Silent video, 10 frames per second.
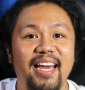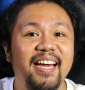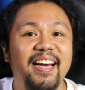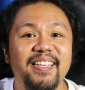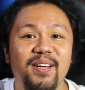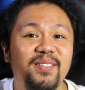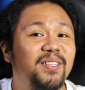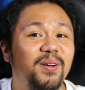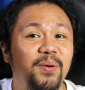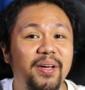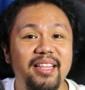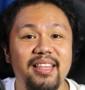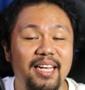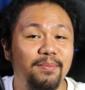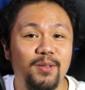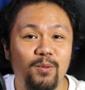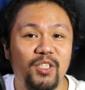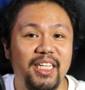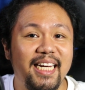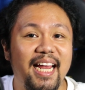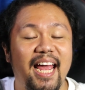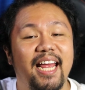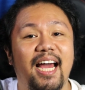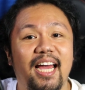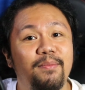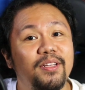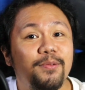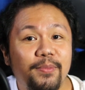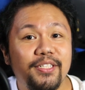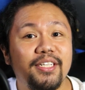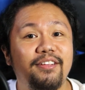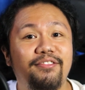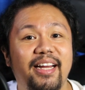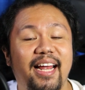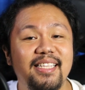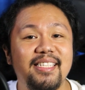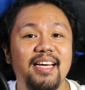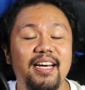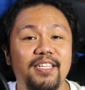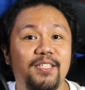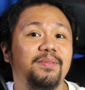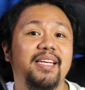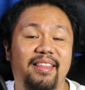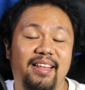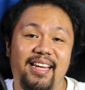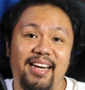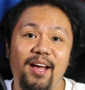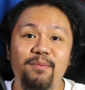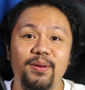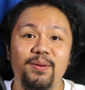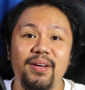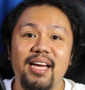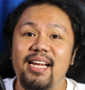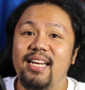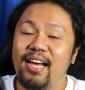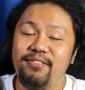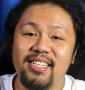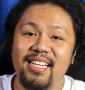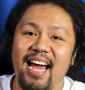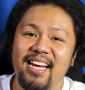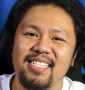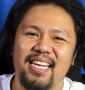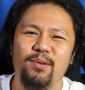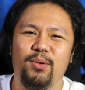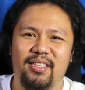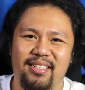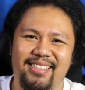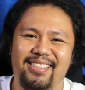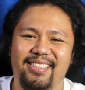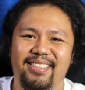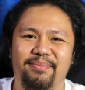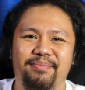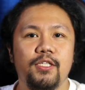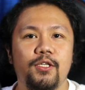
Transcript: Hey guys, how's it going? The name's Oshin and I am into personal finance, some tech that can help you, lifestyle hacks, and whatnots.